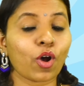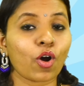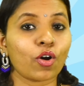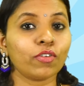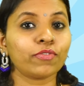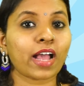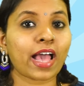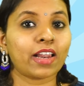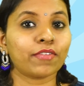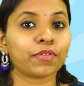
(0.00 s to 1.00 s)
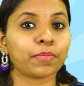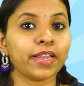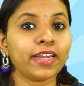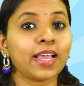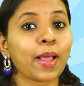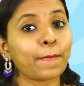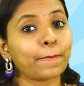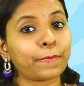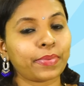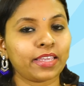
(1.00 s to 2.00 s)
of alphabet
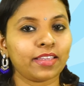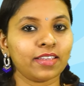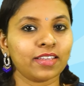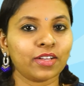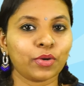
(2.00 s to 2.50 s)
P.